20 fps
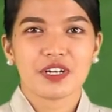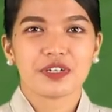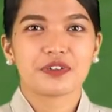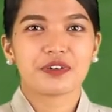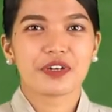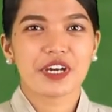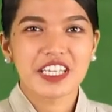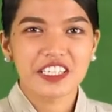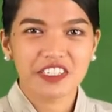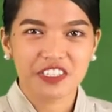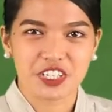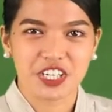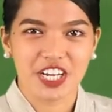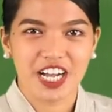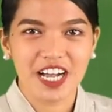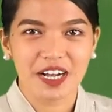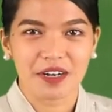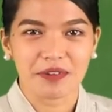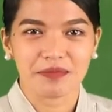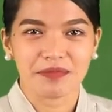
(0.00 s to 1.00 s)
Great
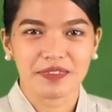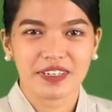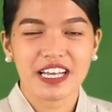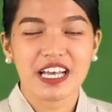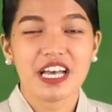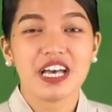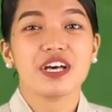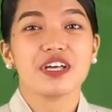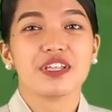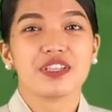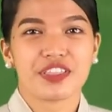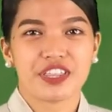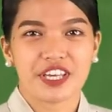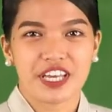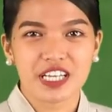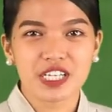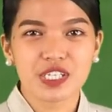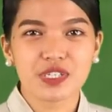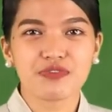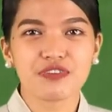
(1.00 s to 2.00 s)
job!
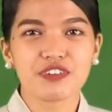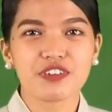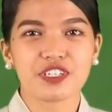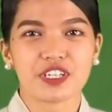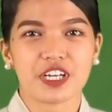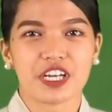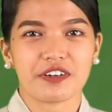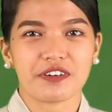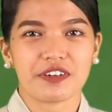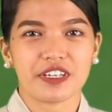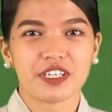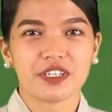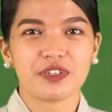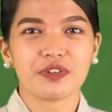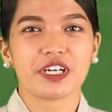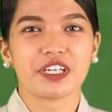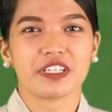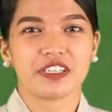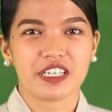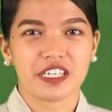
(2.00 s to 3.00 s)
Thanks for sharing
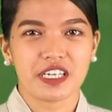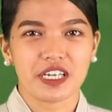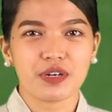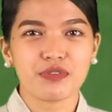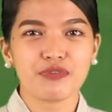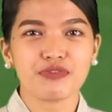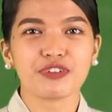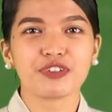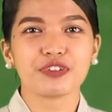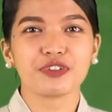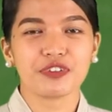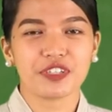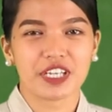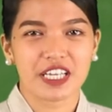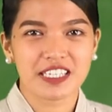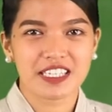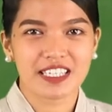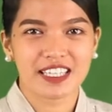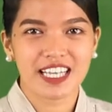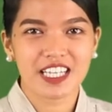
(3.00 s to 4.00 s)
your idea for
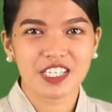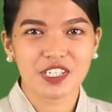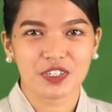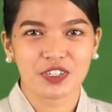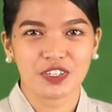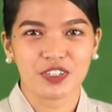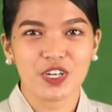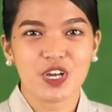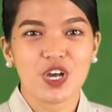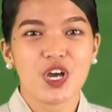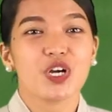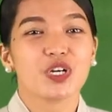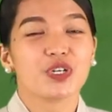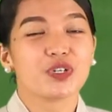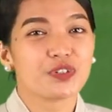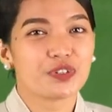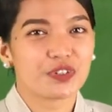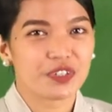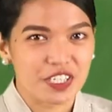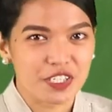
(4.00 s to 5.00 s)
today's lesson.
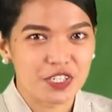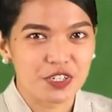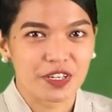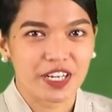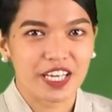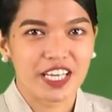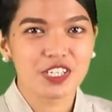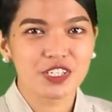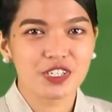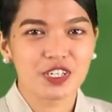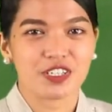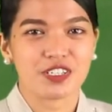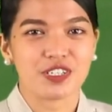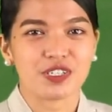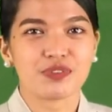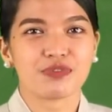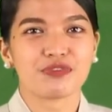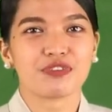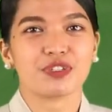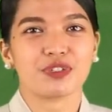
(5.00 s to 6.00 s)

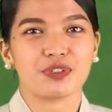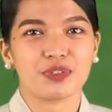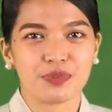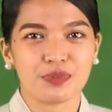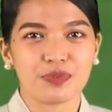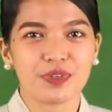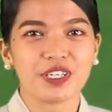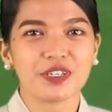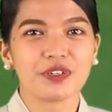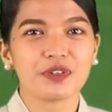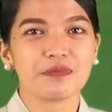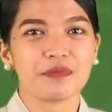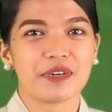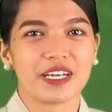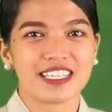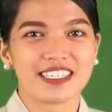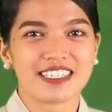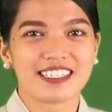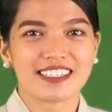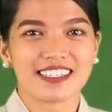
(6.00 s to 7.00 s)
Congratulations for doing your
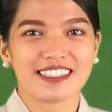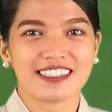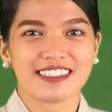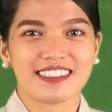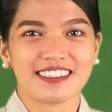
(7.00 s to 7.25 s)
best.